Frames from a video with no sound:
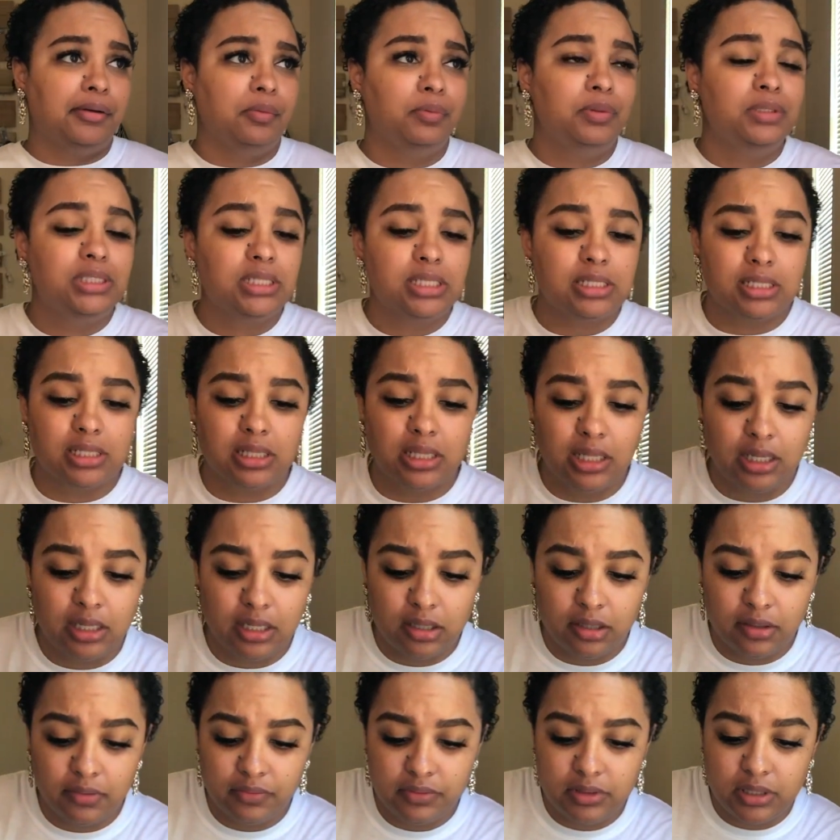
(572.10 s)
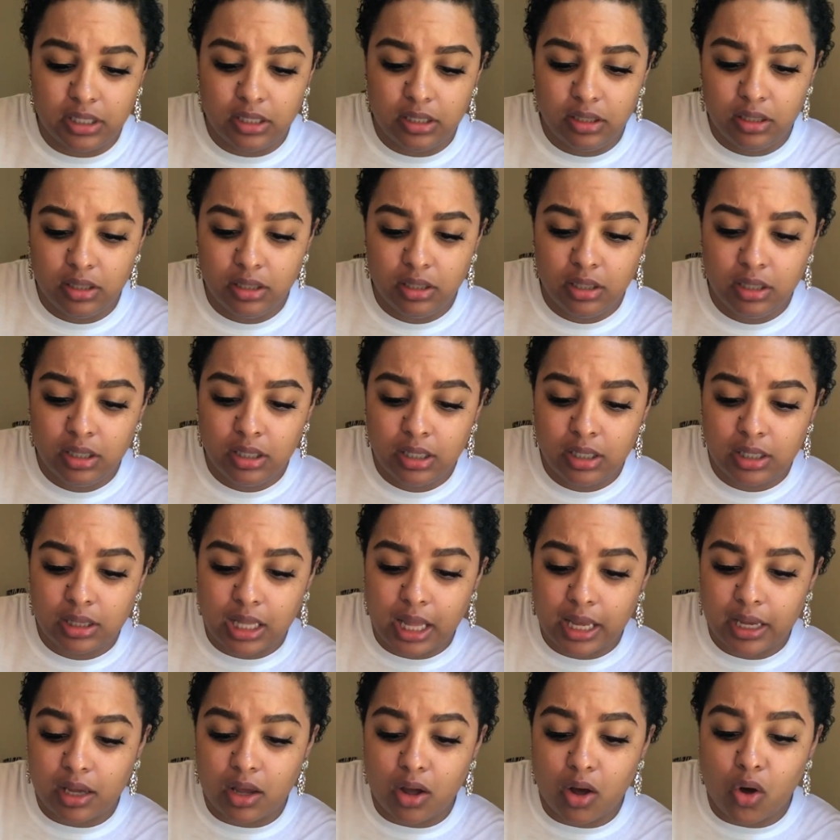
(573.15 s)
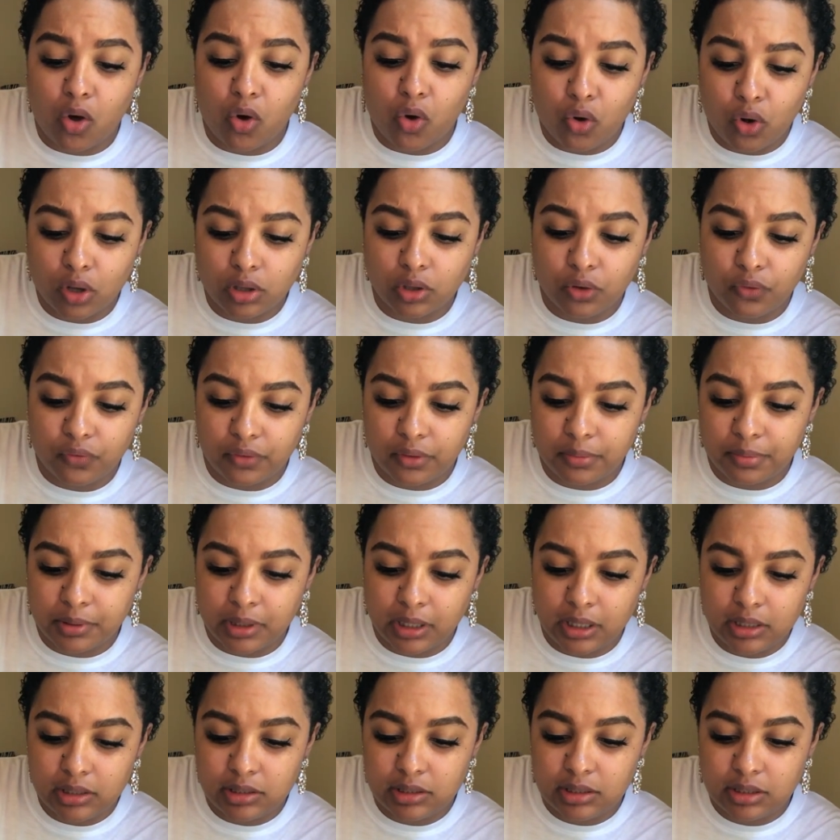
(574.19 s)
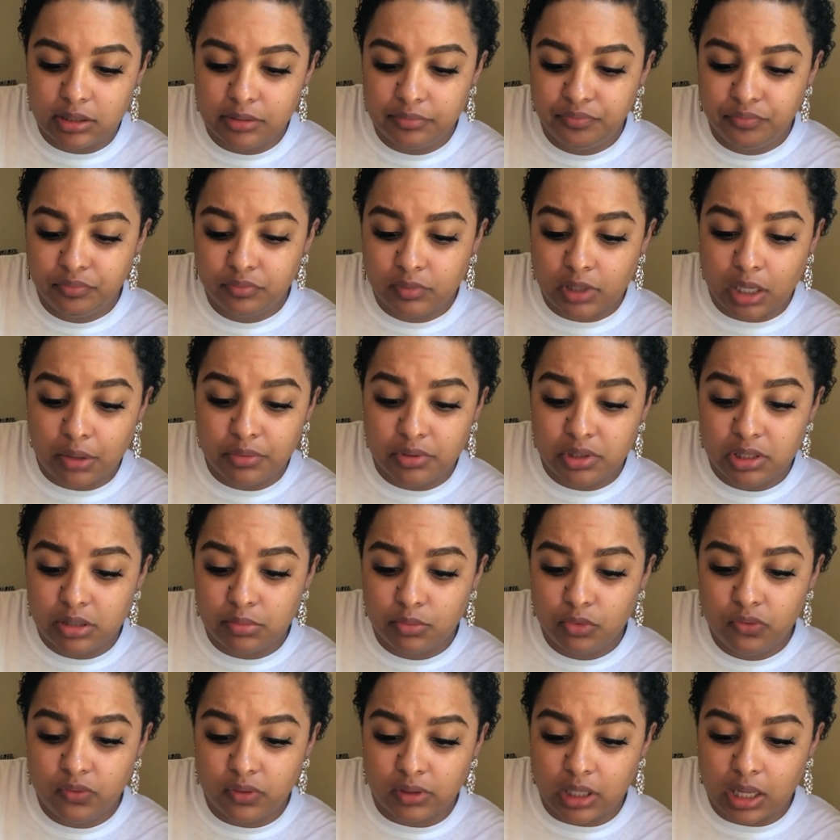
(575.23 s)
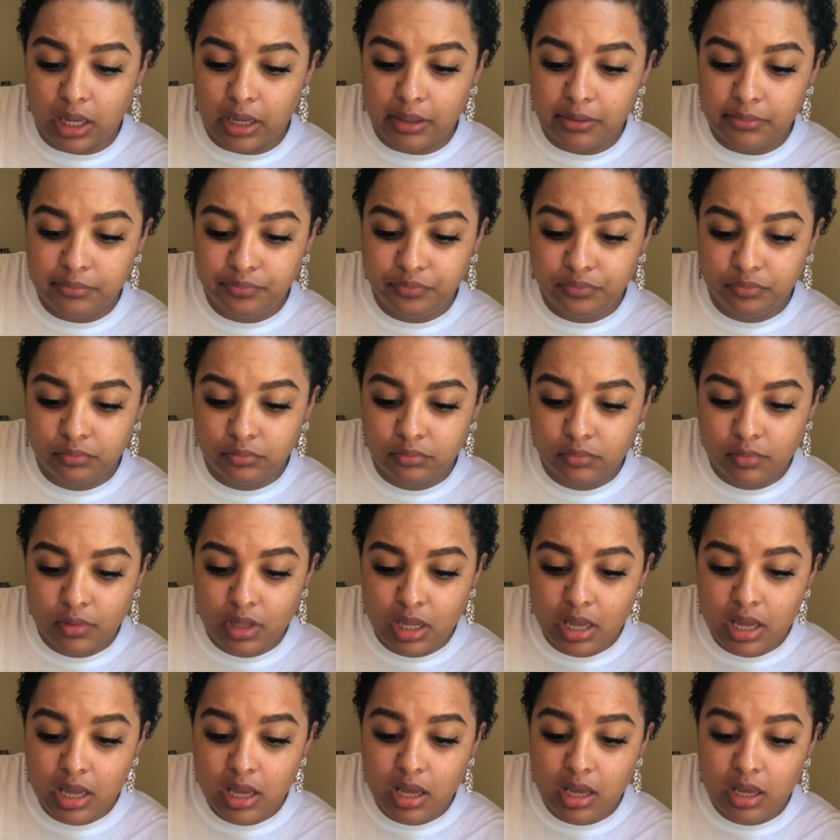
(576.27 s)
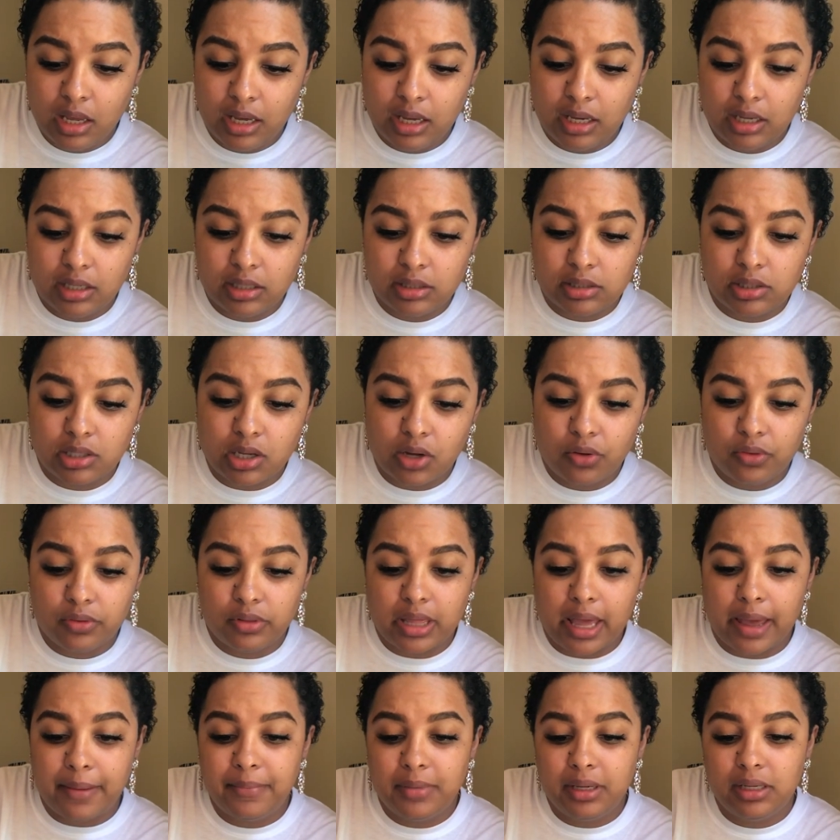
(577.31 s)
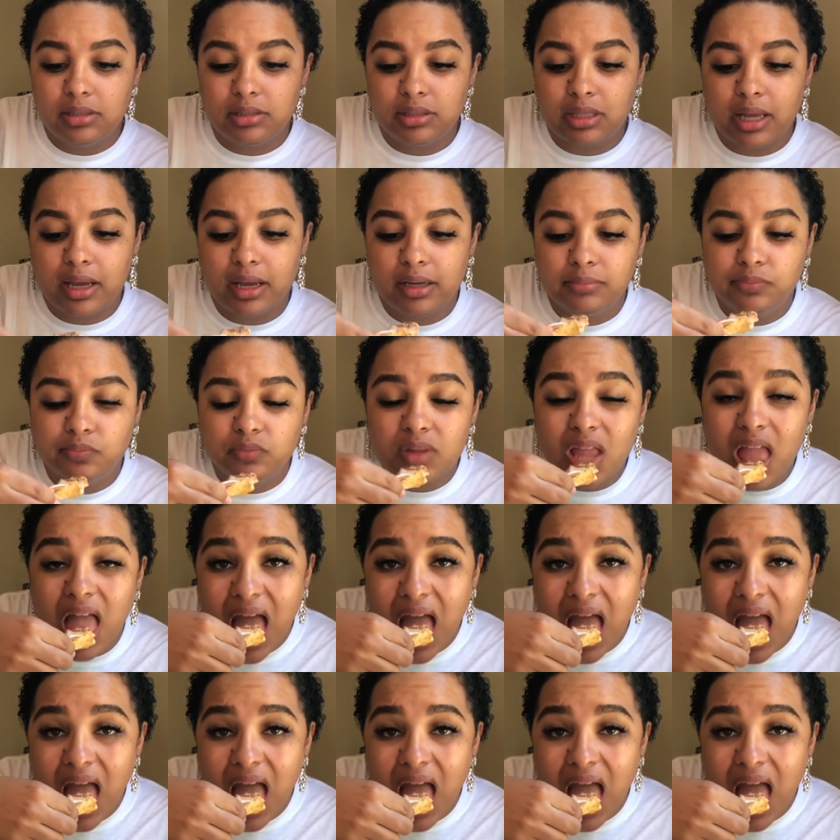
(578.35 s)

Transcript: We just lived like all over the place. They would just move a lot. And so that means that